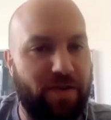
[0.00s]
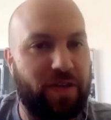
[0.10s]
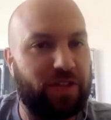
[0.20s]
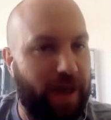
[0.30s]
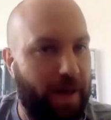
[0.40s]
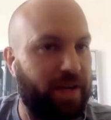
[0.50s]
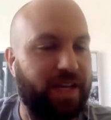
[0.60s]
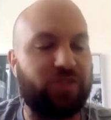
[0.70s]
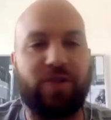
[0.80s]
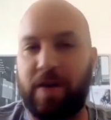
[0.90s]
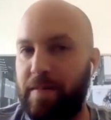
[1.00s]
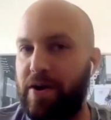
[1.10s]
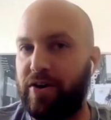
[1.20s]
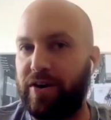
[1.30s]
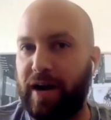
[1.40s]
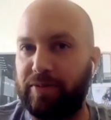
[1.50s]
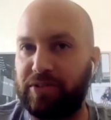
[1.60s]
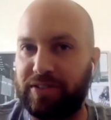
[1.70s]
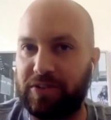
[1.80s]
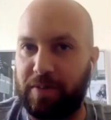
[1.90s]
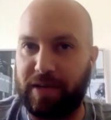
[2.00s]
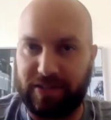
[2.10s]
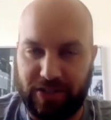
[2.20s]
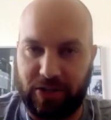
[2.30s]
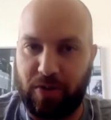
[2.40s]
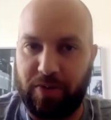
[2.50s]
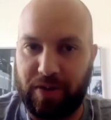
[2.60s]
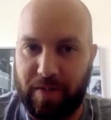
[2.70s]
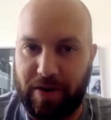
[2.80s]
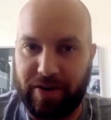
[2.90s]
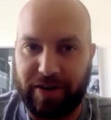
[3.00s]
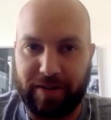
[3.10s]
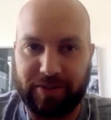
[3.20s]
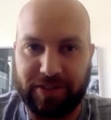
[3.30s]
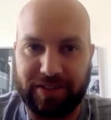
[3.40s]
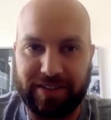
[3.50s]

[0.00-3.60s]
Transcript: you the Japanese or the American option, so I'm guessing you want the American option.